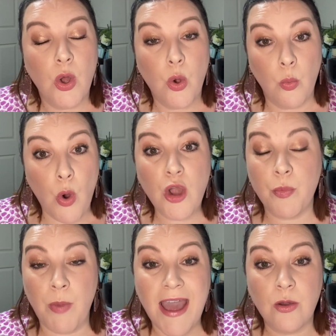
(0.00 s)
Work
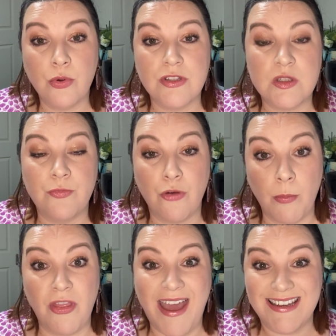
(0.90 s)
backwards
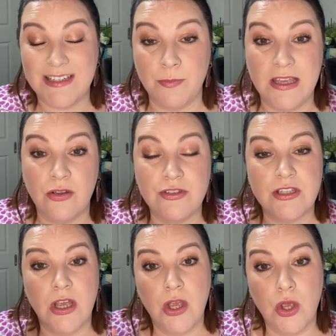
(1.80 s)
from that, because
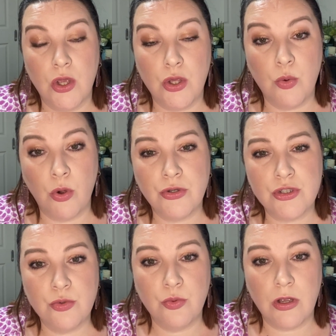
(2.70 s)
you want
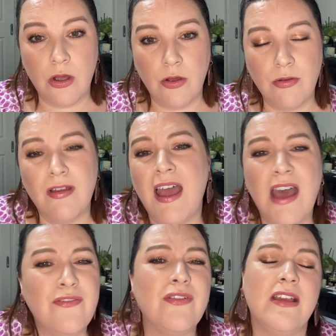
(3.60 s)
to
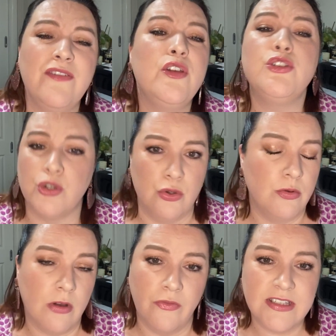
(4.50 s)
have, if you
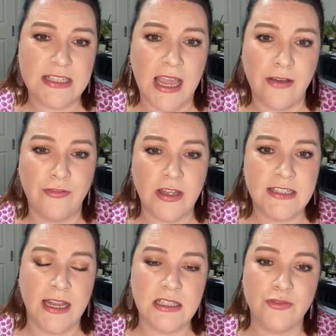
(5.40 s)
do obviously have a
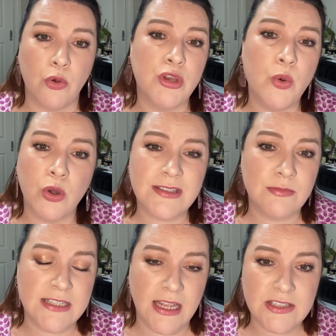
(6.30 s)
dance floor and you want some
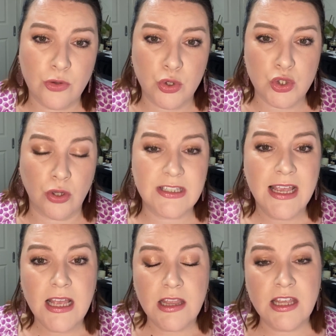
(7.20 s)
dance floor shots,
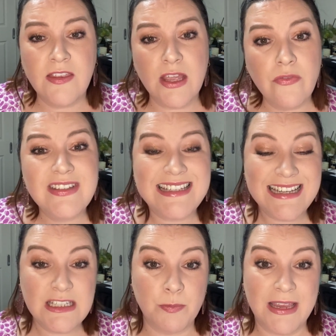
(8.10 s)
then they obviously
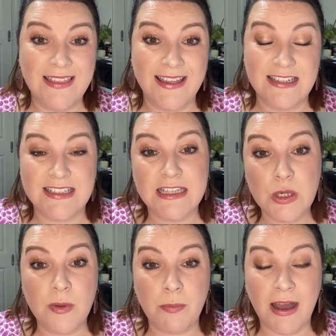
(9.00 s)
need to be there just a little
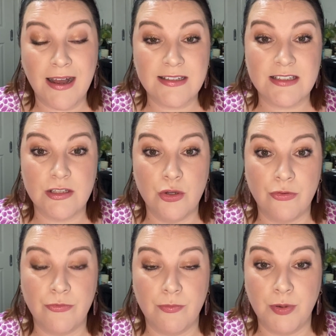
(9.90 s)
bit past your
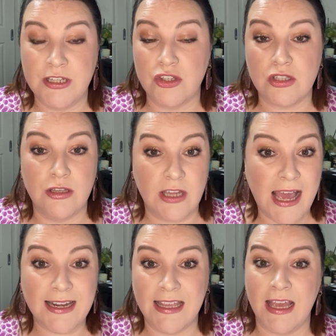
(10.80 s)
potentially
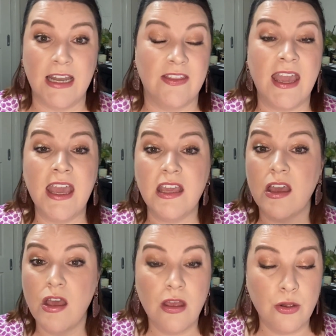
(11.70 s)
cutting the cake,
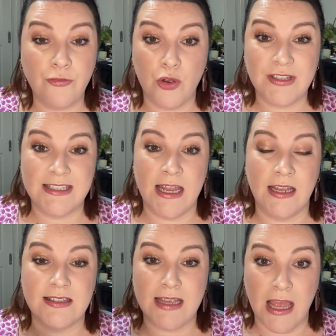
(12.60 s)
your first
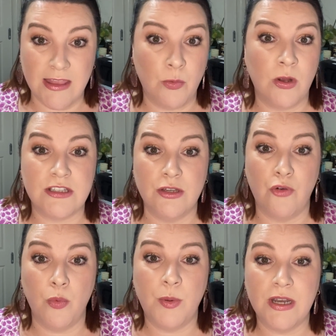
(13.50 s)
dance, and then once you've
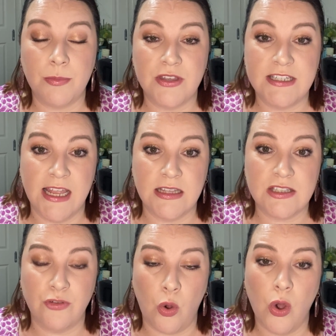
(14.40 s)
opened up the dance
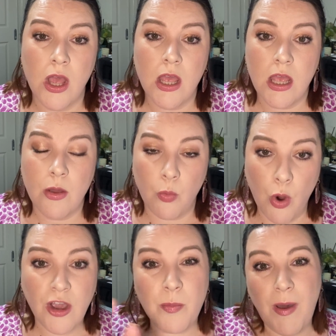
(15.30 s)
floor.
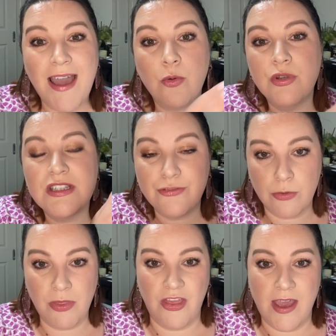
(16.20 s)
Work backwards
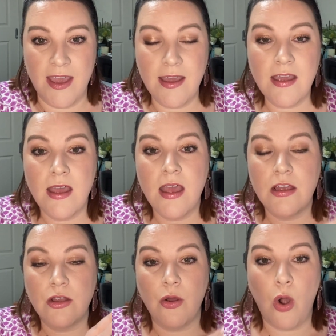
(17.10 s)
from there
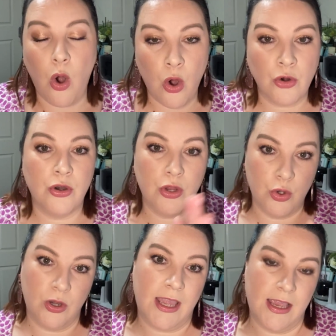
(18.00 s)
on
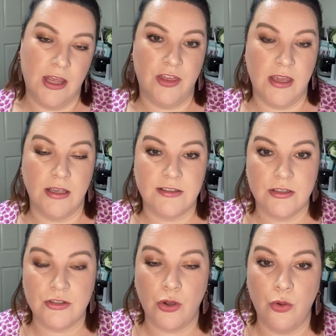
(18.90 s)
your key things.
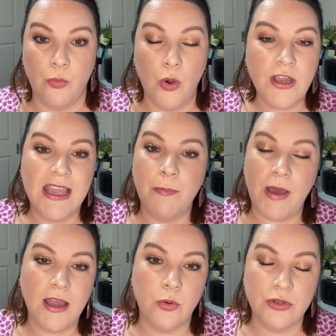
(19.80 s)
So working
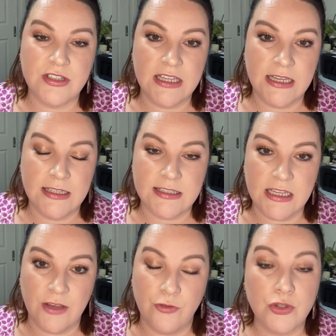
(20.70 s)
backwards is,
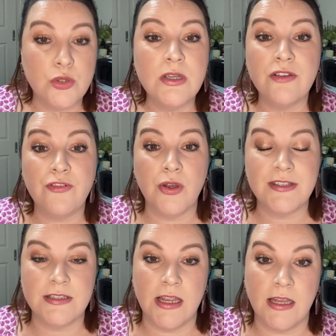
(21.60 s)
if you're doing a
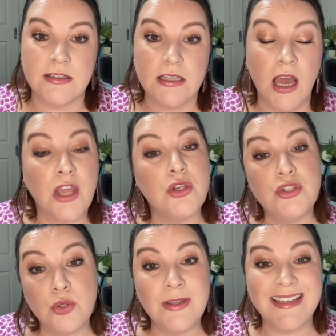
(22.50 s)
first dance, are you
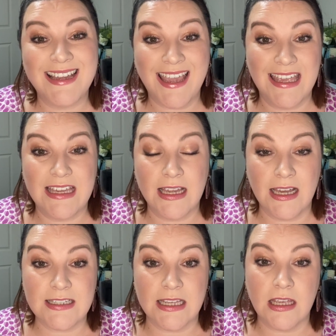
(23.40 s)
doing a cake
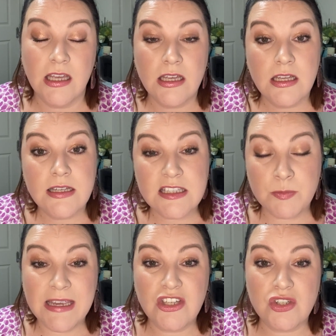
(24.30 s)
cutting?
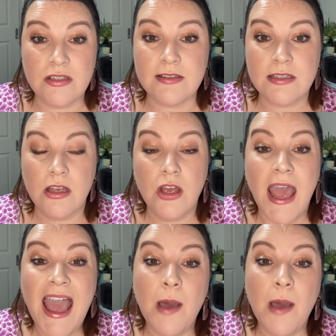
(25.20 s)
Speeches, how